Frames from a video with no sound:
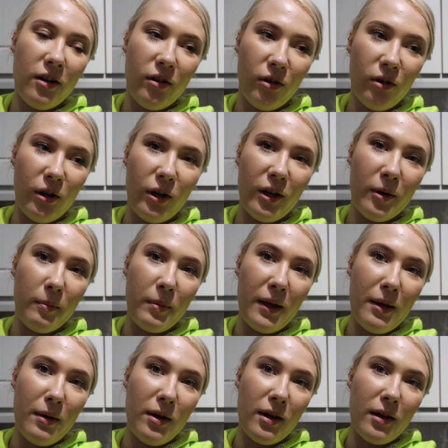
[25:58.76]
or it'll
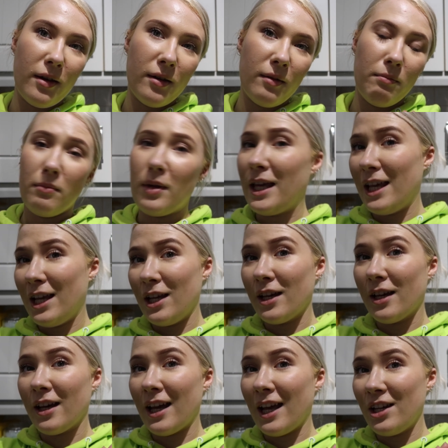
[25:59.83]
be me
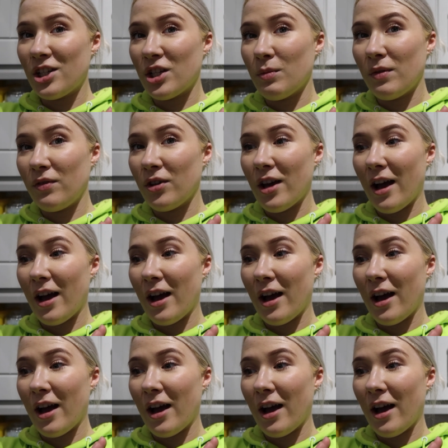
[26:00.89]
hinching with you